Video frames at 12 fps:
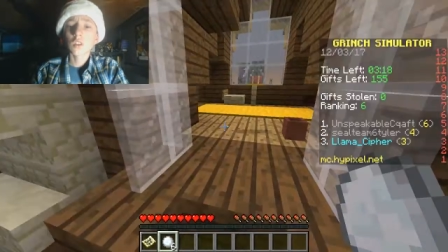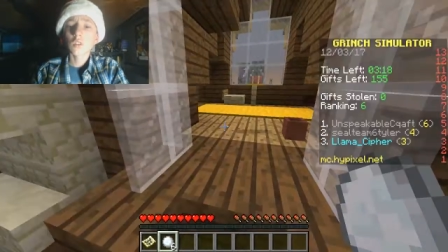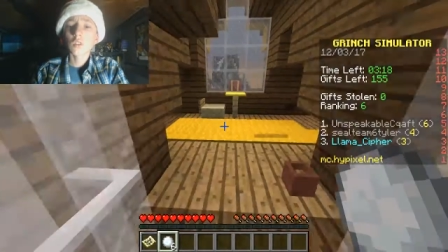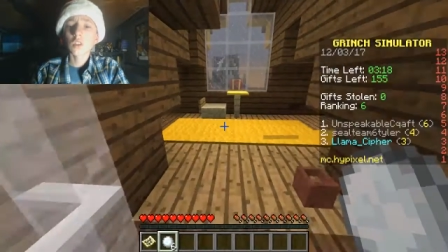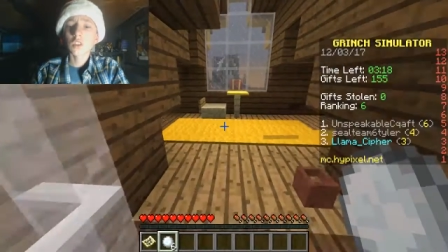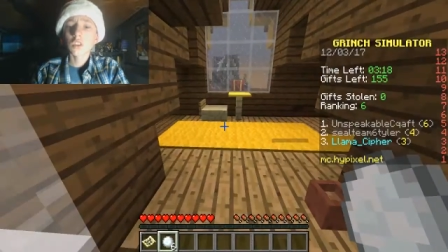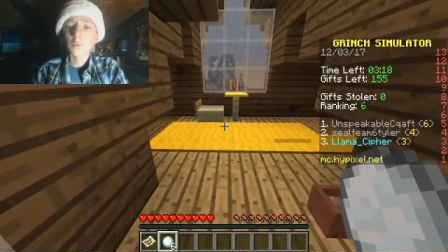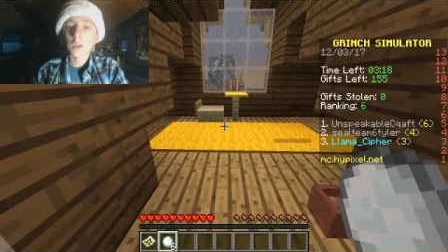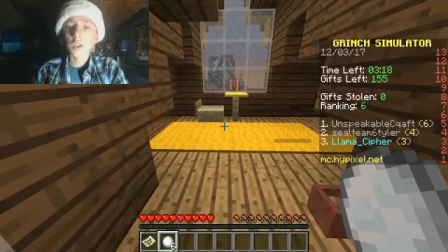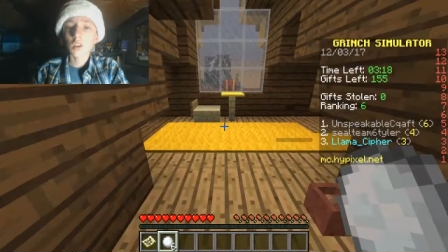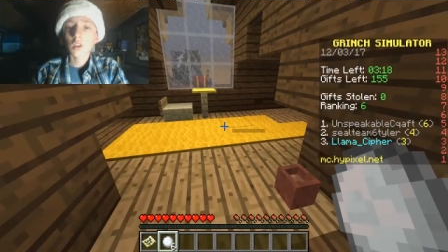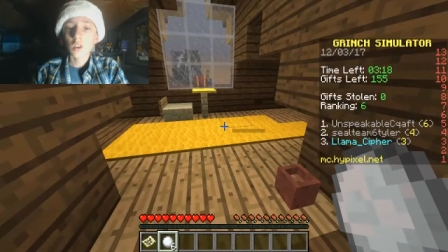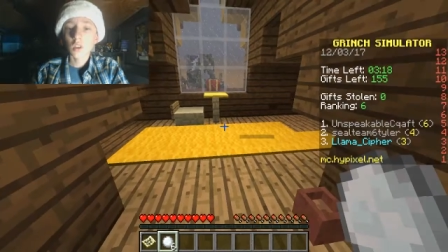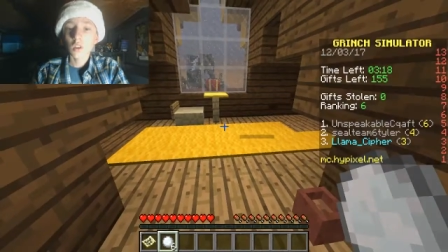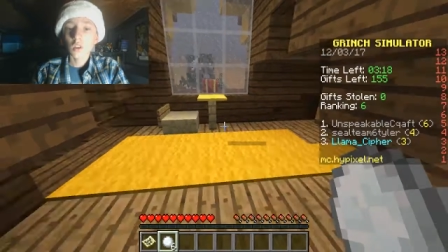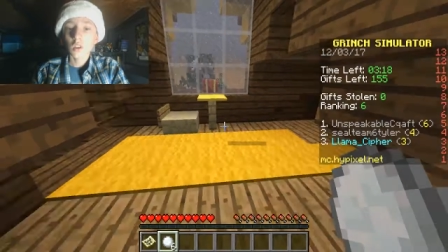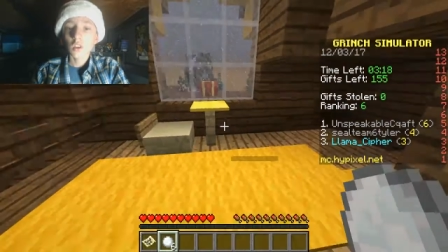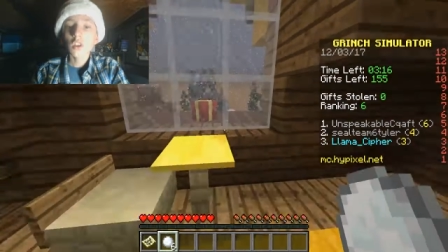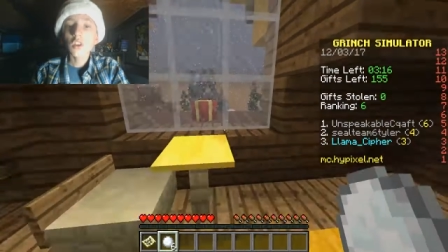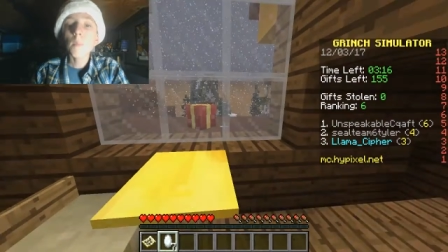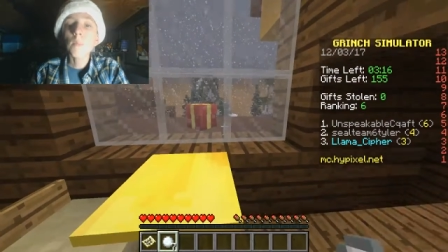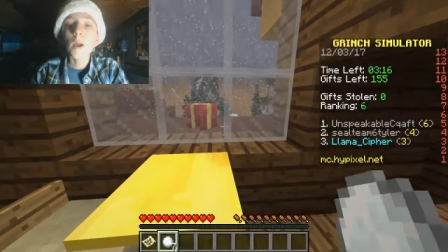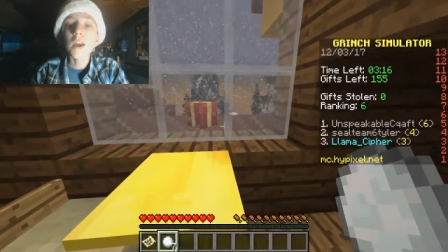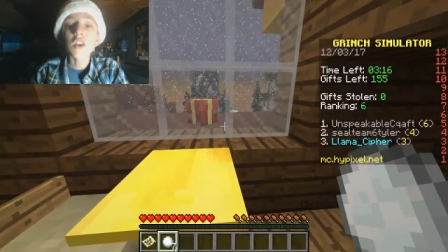do this to me. There's a
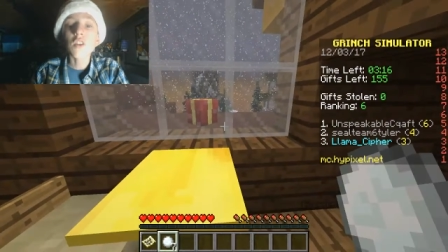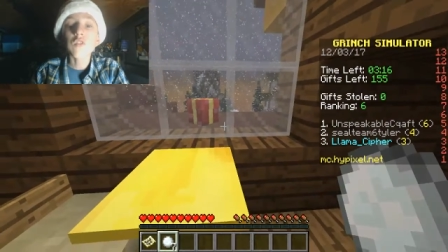present